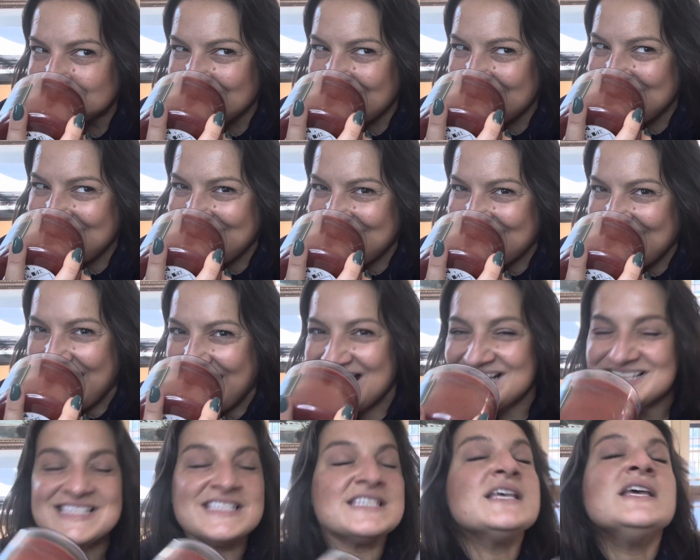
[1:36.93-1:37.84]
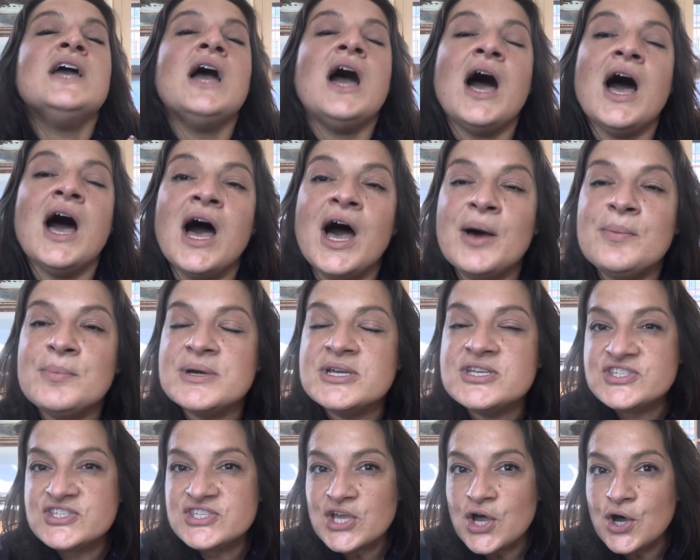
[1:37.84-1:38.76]
Yes.
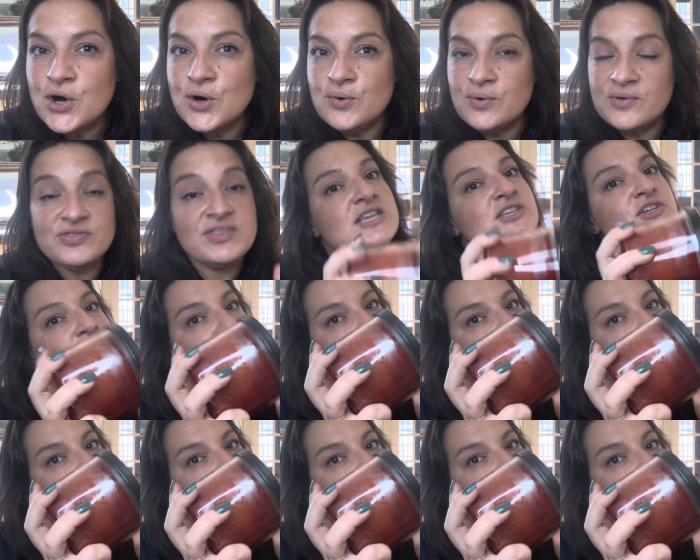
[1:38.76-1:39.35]
So these are